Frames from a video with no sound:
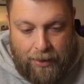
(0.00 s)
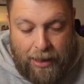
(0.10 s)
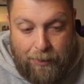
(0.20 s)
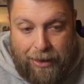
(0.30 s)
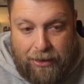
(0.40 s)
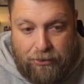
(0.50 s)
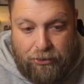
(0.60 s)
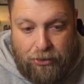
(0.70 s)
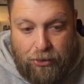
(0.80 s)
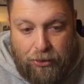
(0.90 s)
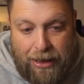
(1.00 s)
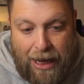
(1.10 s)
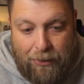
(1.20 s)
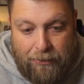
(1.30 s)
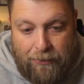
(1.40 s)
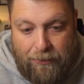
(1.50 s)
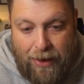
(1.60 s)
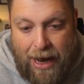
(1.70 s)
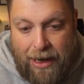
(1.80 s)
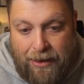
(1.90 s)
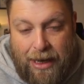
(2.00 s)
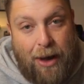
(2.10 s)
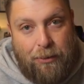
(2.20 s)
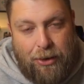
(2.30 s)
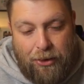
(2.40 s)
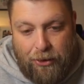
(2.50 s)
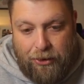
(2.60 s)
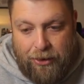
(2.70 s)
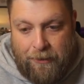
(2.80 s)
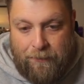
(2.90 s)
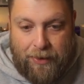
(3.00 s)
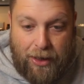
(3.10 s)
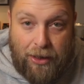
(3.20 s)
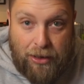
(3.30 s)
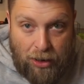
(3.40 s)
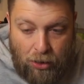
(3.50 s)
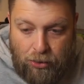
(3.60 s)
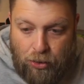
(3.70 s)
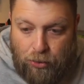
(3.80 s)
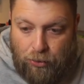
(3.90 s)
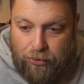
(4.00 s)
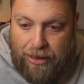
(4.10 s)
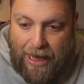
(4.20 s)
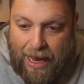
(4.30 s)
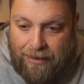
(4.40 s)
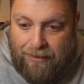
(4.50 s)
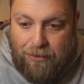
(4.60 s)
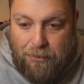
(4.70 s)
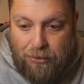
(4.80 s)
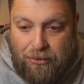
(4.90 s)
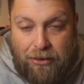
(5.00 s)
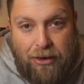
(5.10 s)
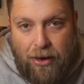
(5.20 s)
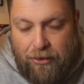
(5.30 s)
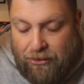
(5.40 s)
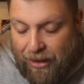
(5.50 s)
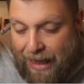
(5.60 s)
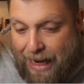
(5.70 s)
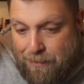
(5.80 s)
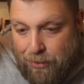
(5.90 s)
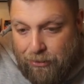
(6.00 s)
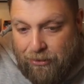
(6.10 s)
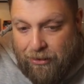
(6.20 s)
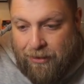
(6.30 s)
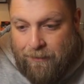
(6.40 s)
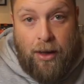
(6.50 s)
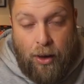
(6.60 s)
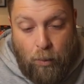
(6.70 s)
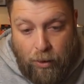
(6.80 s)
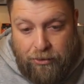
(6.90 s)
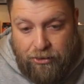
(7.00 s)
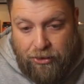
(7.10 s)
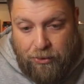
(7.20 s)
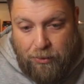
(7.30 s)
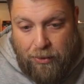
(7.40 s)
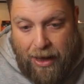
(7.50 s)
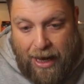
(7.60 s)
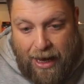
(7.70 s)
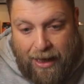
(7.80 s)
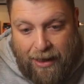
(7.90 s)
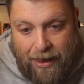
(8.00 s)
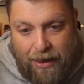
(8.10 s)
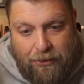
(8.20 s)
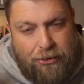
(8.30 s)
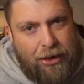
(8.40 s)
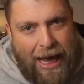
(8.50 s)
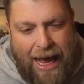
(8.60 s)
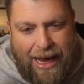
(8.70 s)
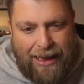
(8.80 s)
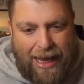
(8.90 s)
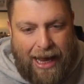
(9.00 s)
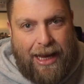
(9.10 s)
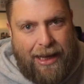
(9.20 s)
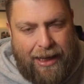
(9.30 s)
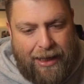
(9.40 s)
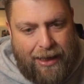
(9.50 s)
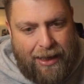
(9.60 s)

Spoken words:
and then we can scroll down and find downloader and long hold the enter button or the select button. And once you do that, it's going to highlight it.